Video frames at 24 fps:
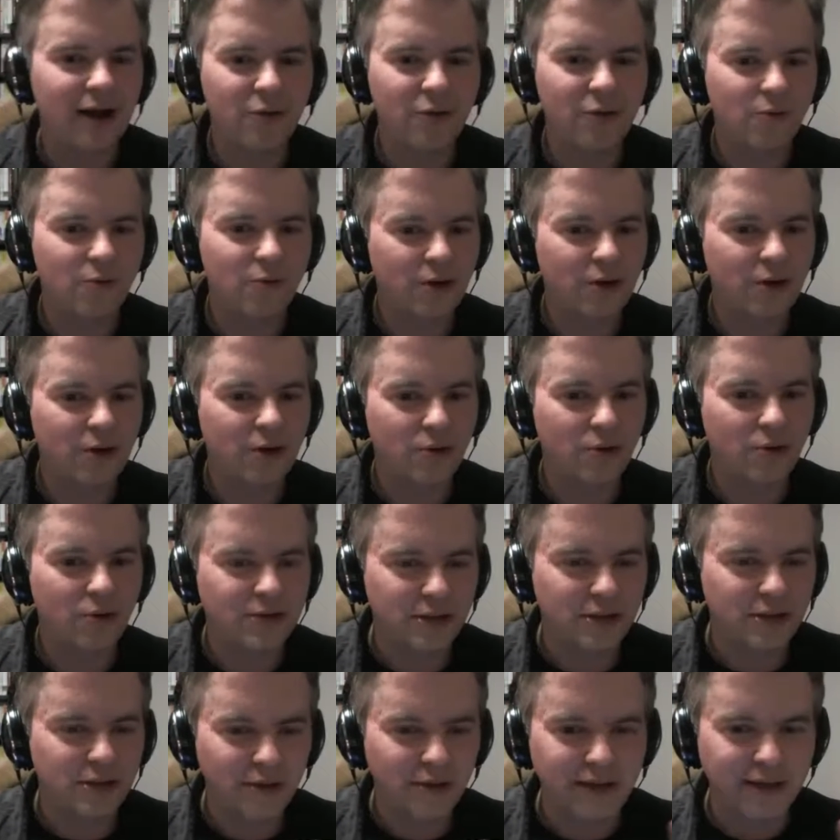unquote
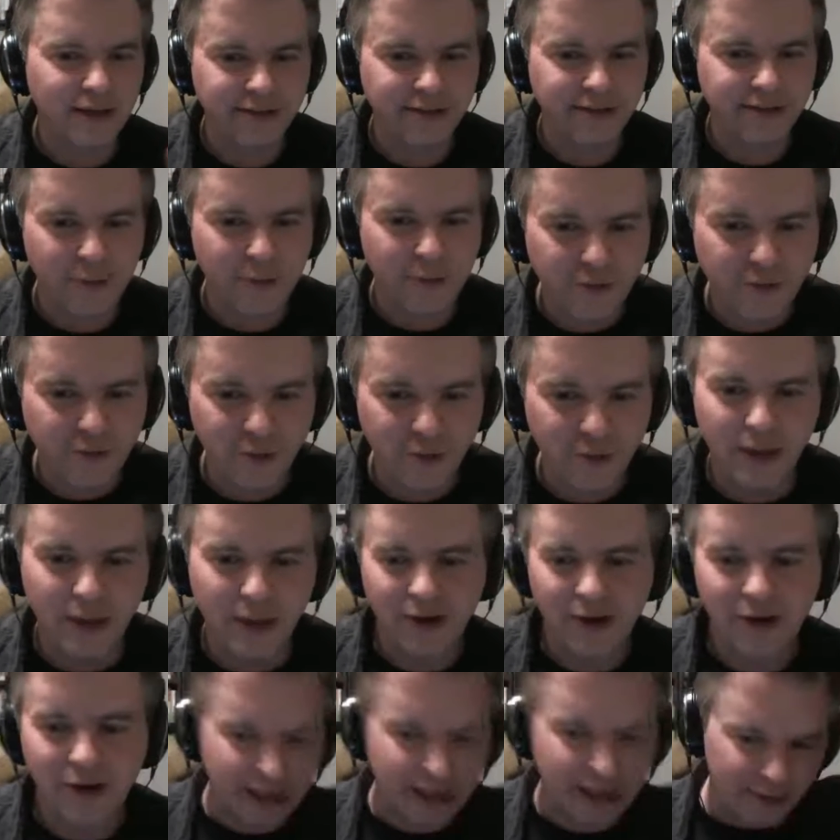
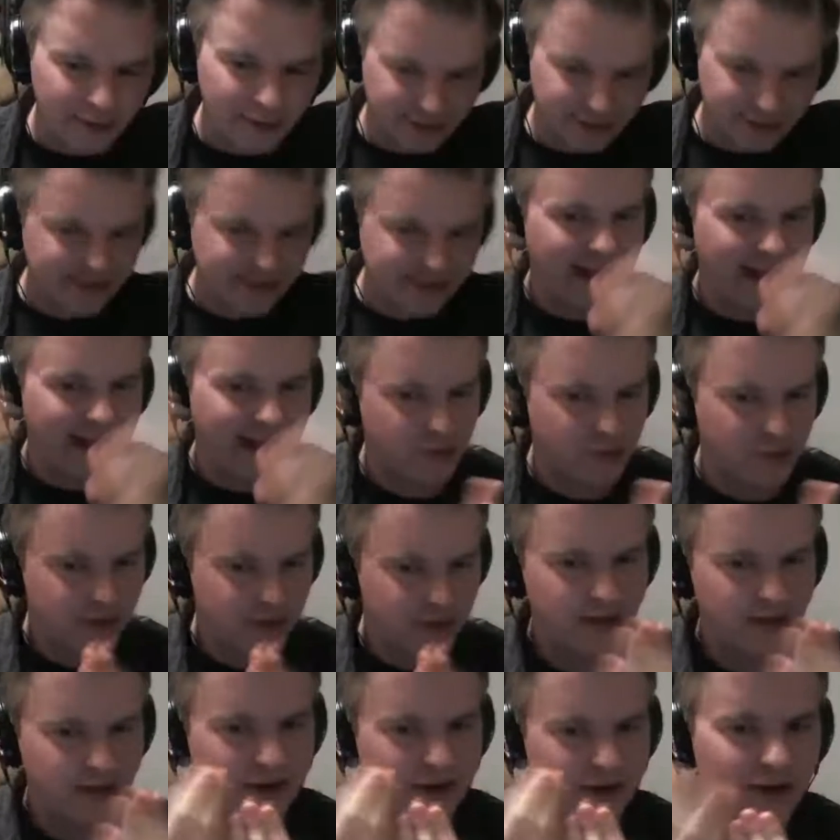Islamophobia, right? And there's this tension
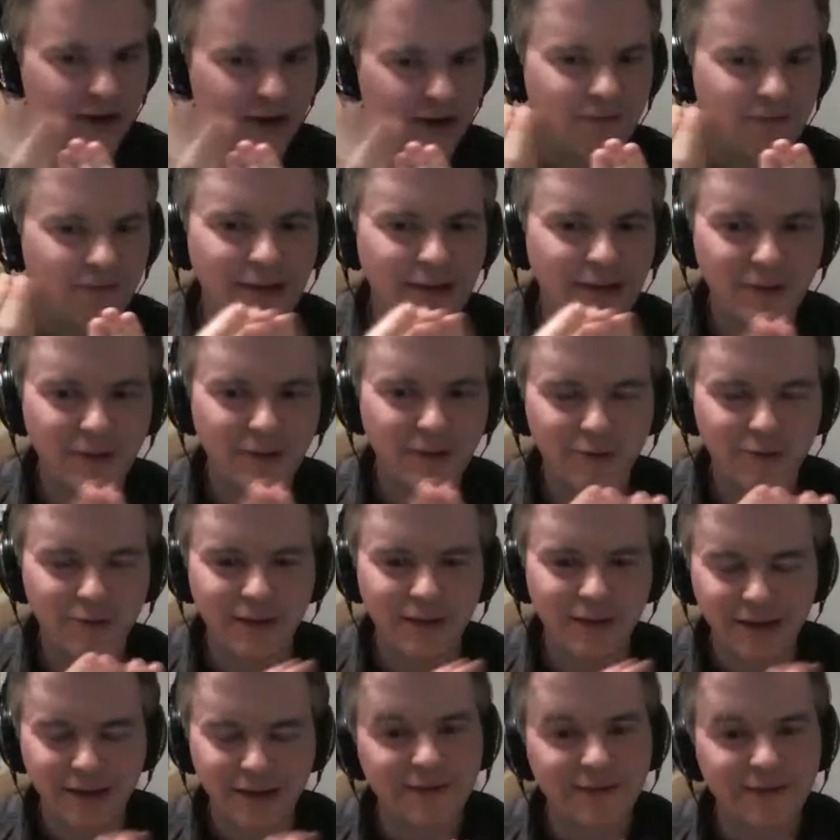here, right,
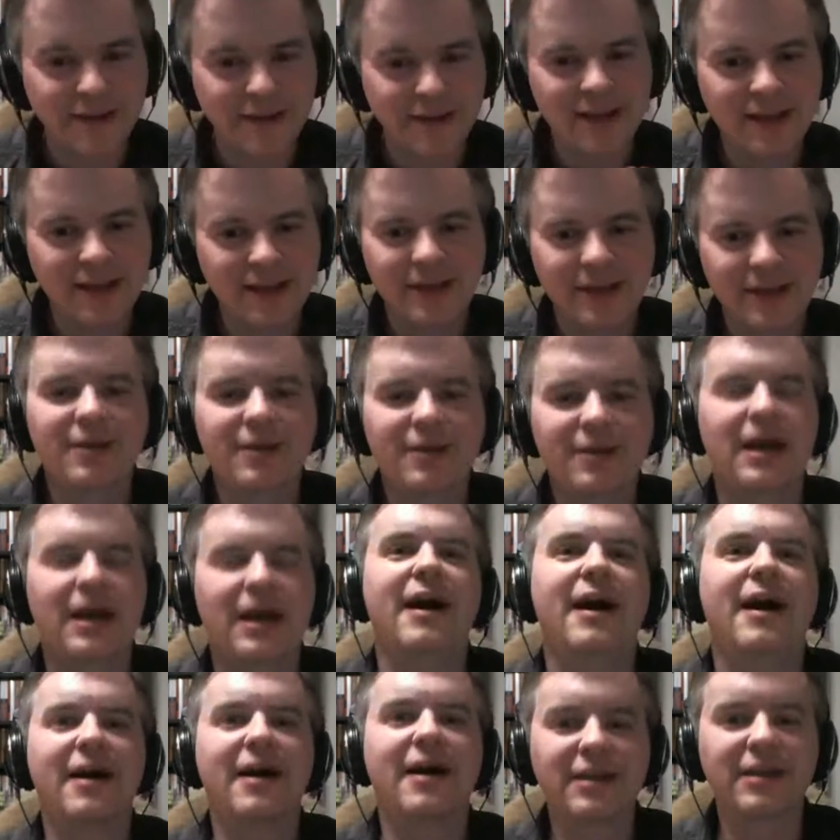between
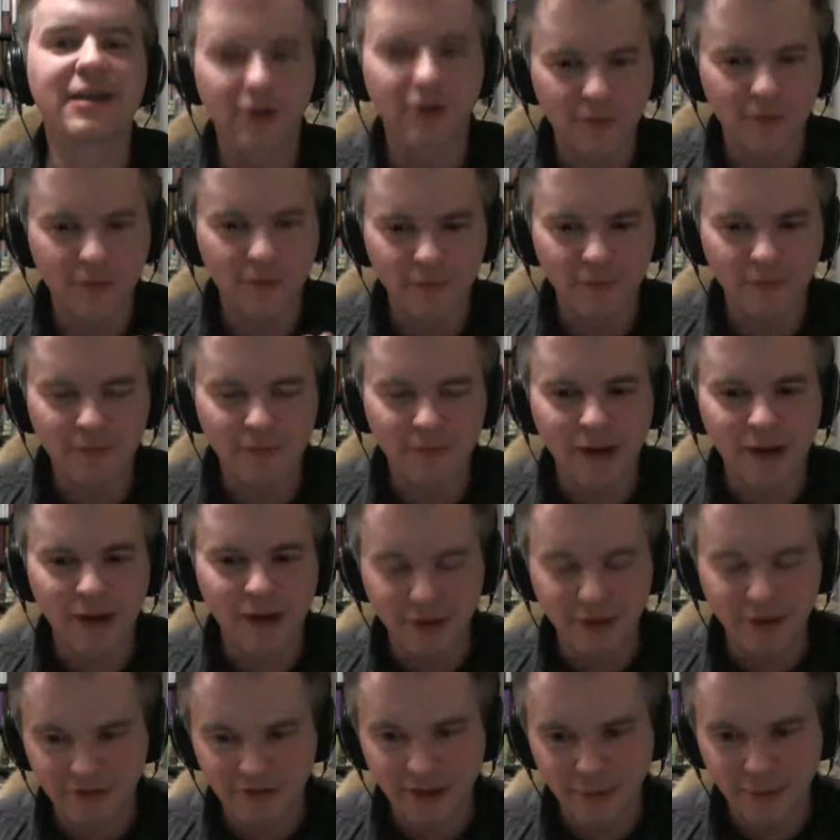
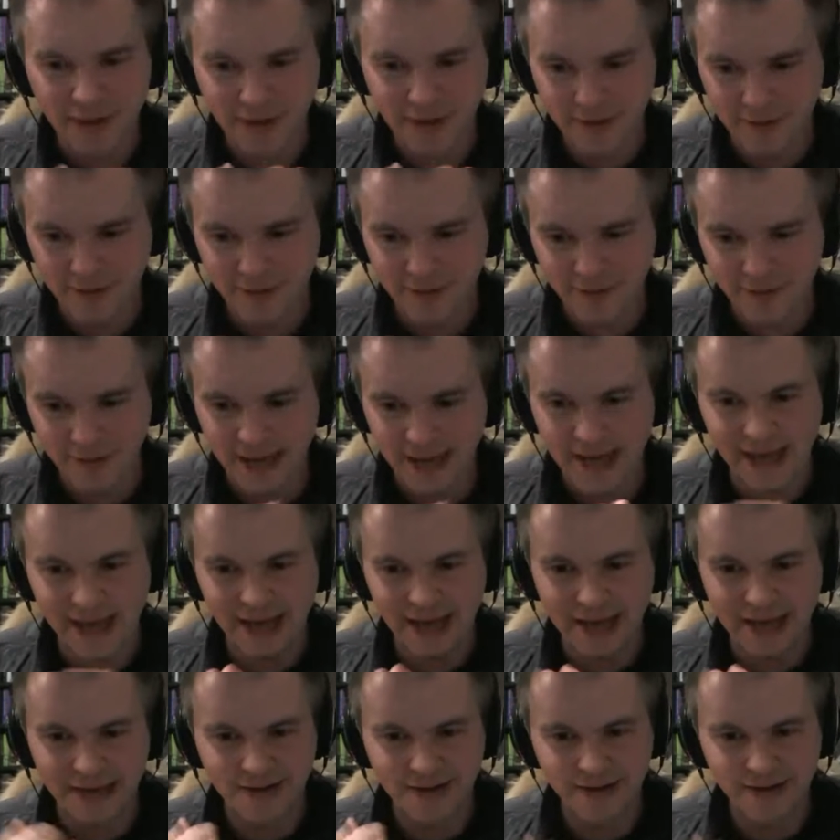modern feminism
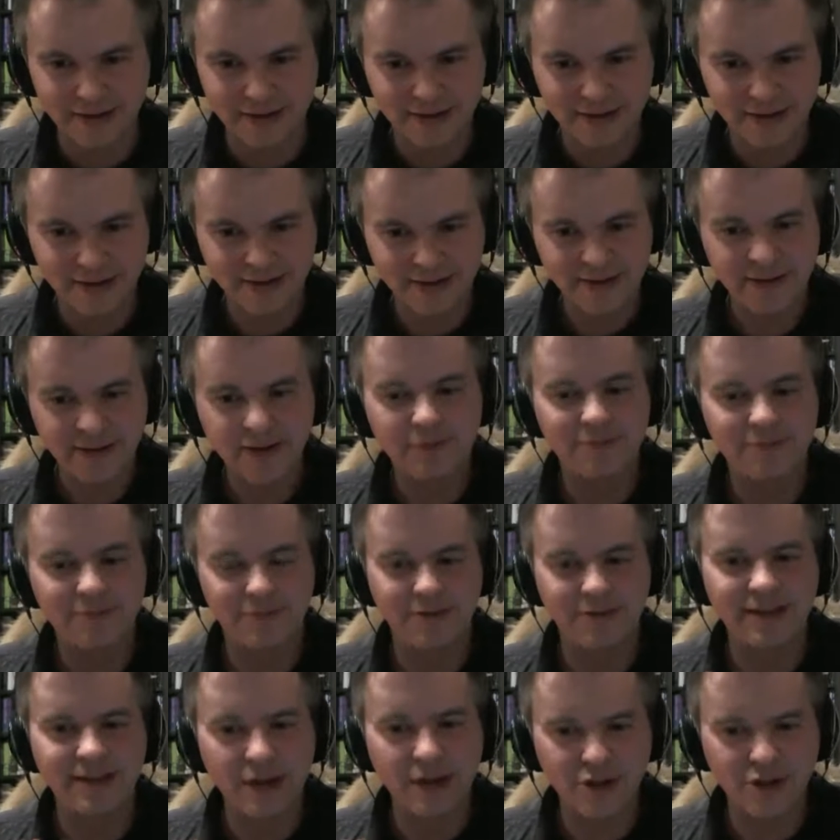and
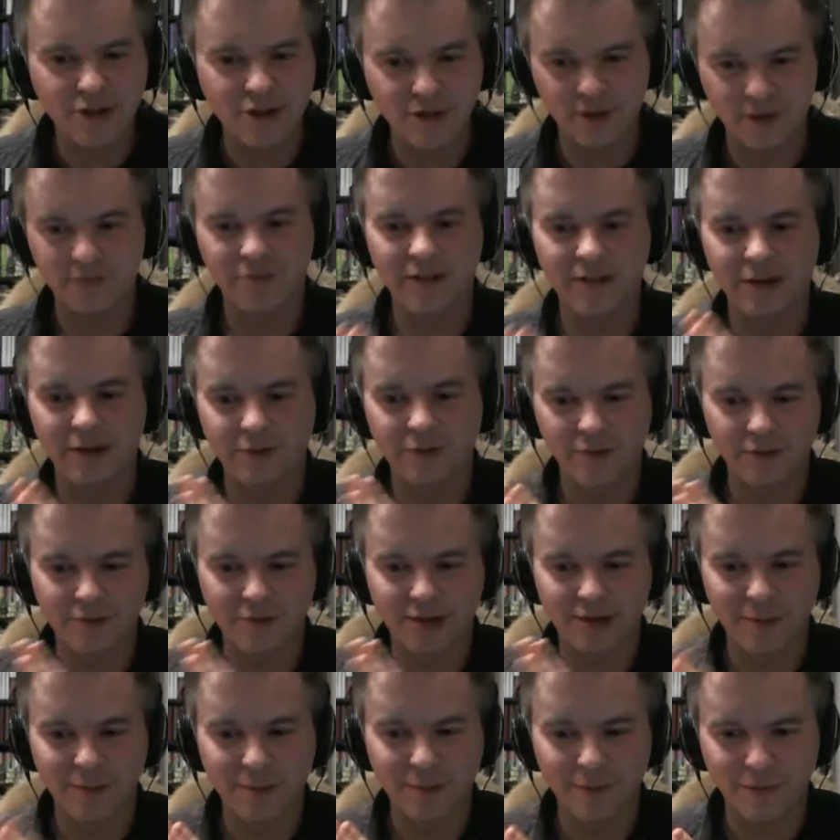protection of, like, for
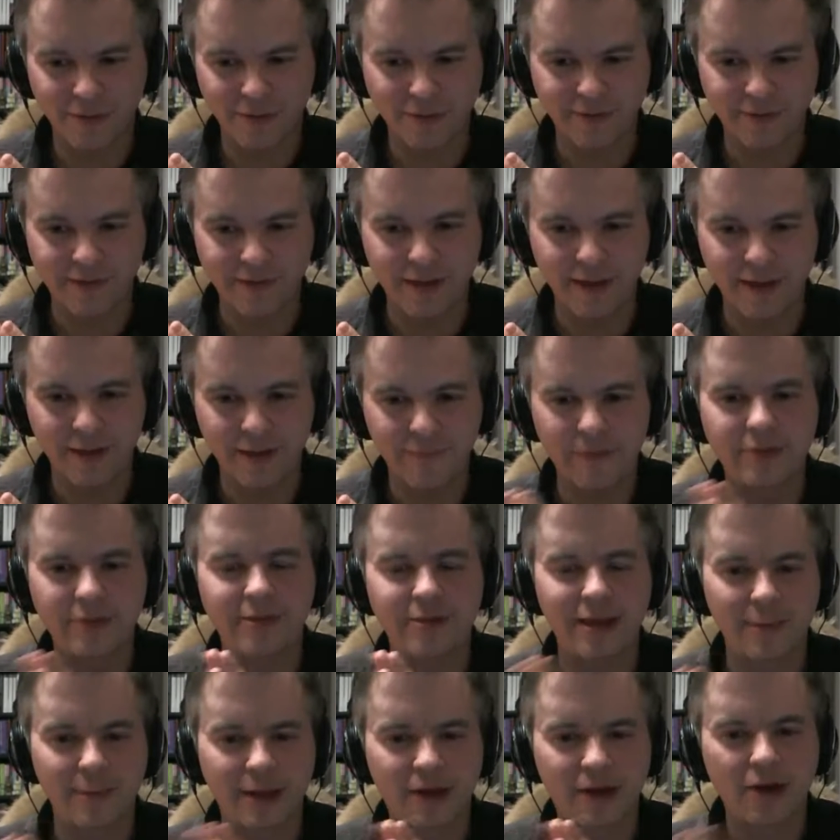example,
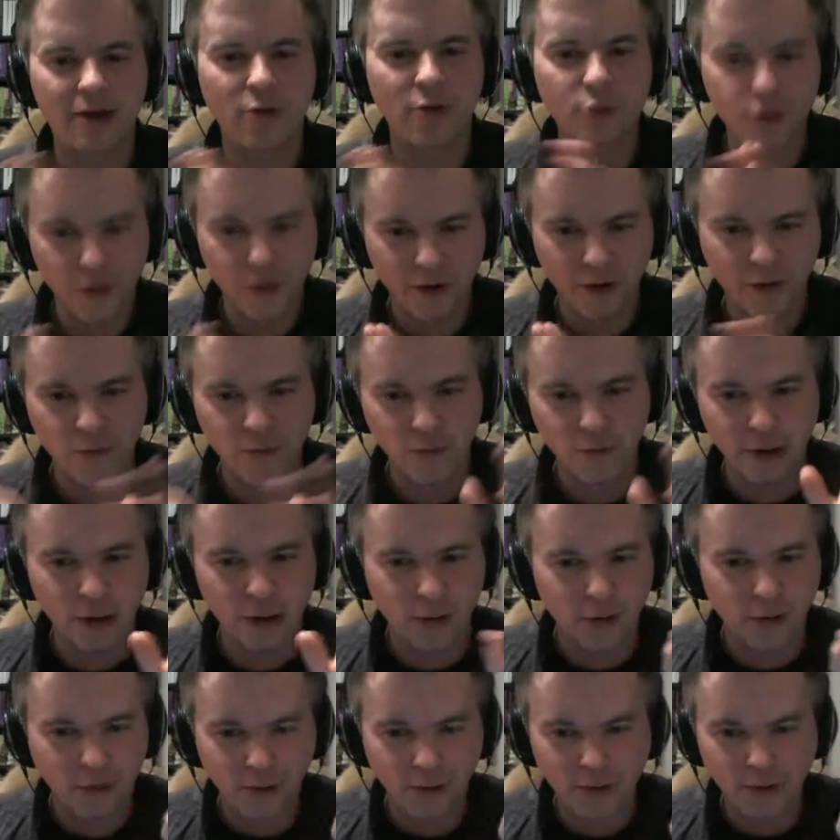Islamic culture, quote
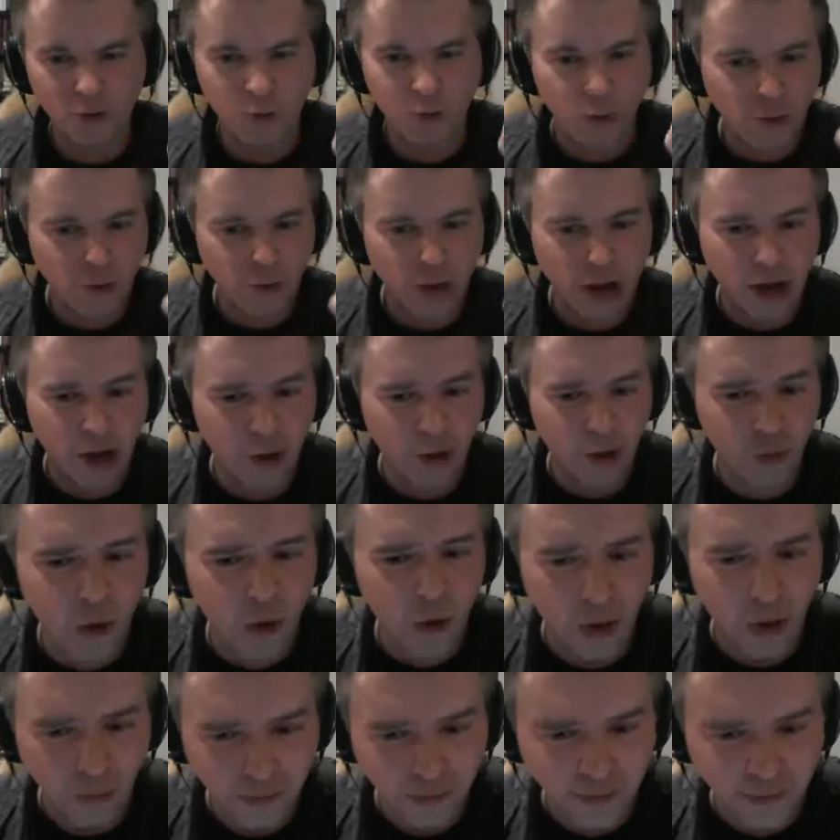unquote, quote
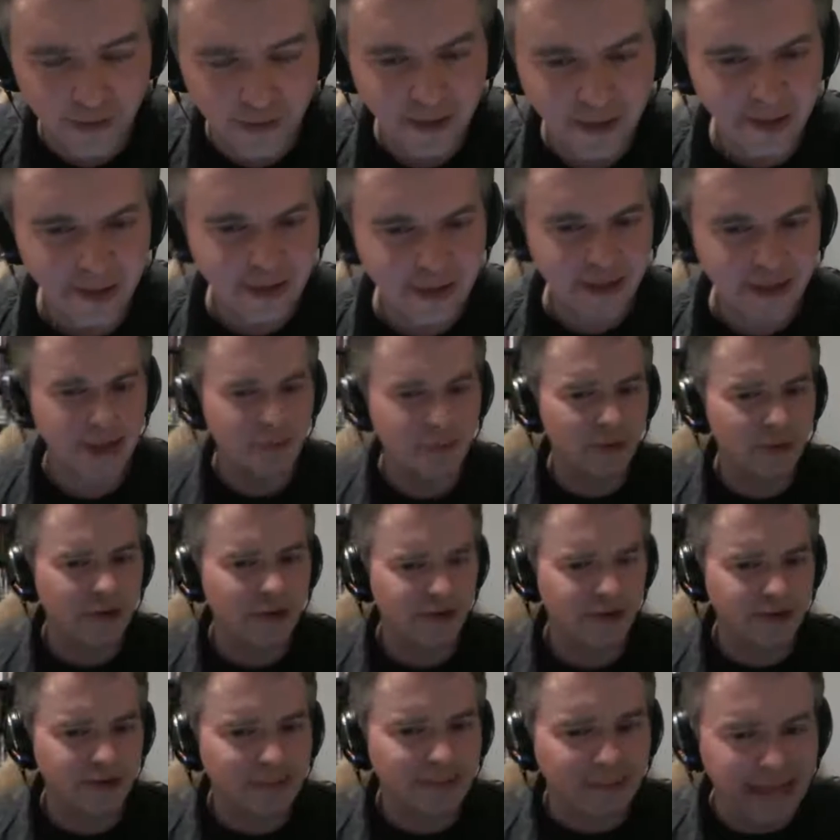unquote, whatever
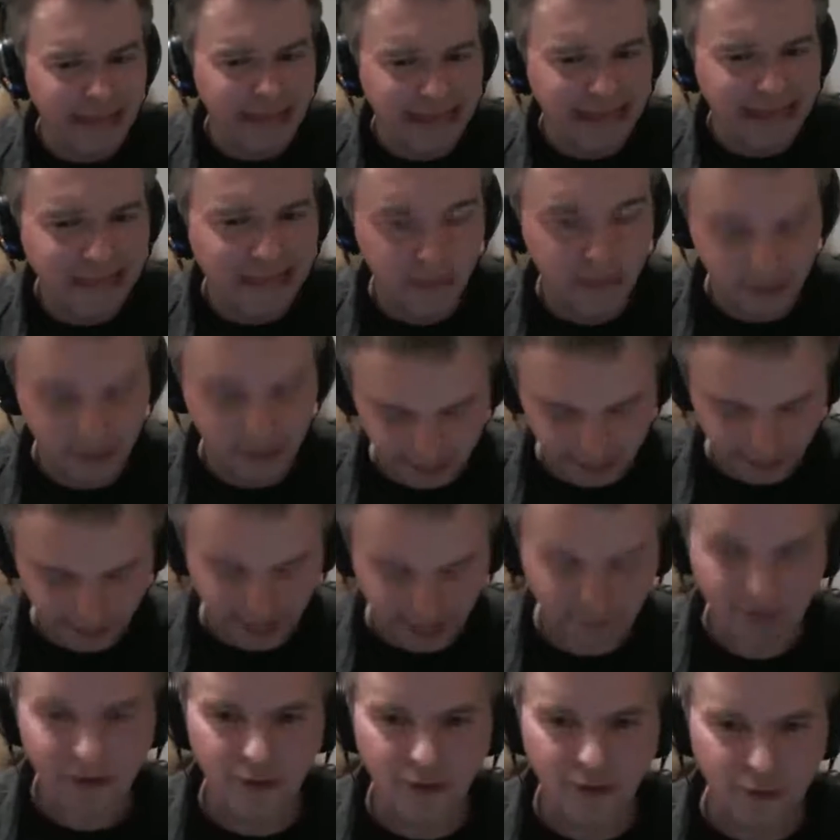that means,
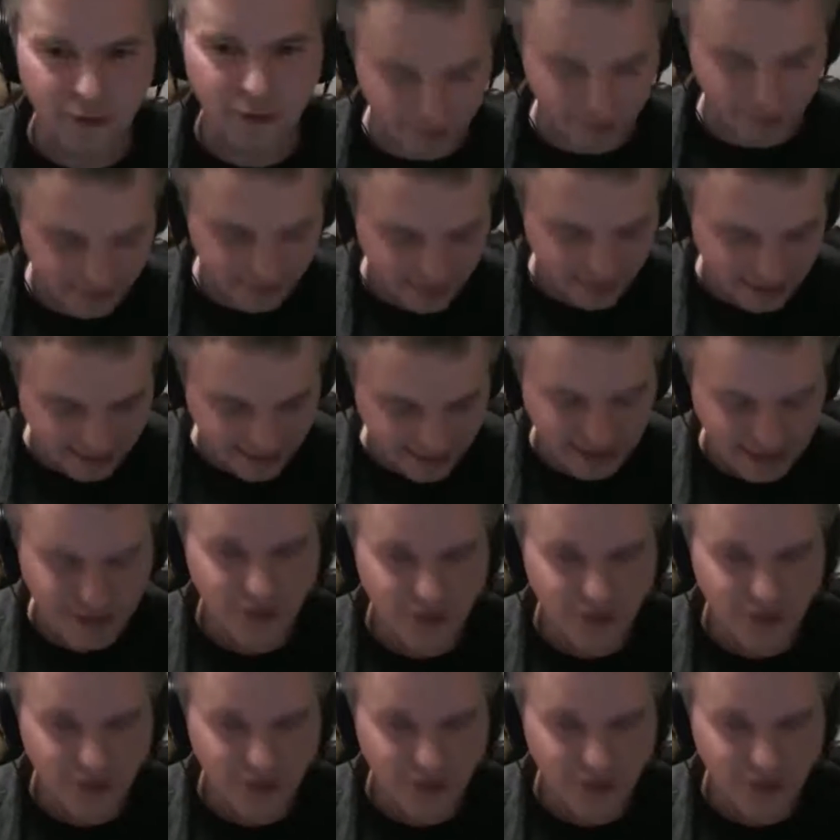Islamic culture. There's that tension